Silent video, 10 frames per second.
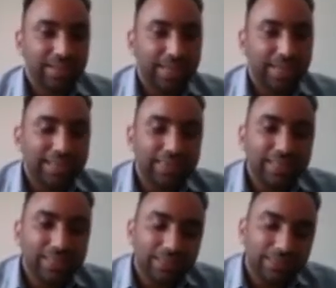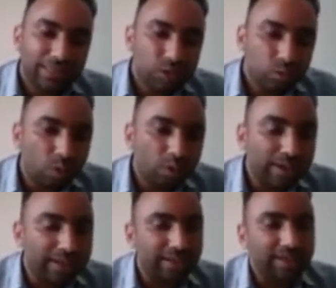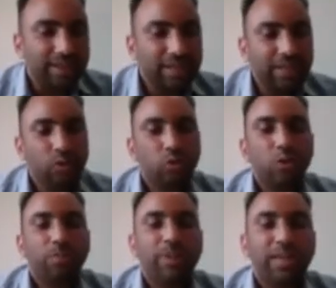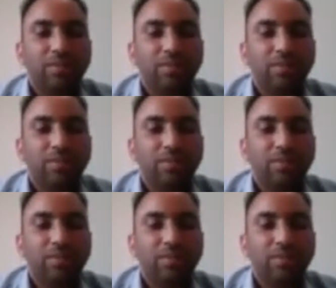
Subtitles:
And then the spawn rate, it should be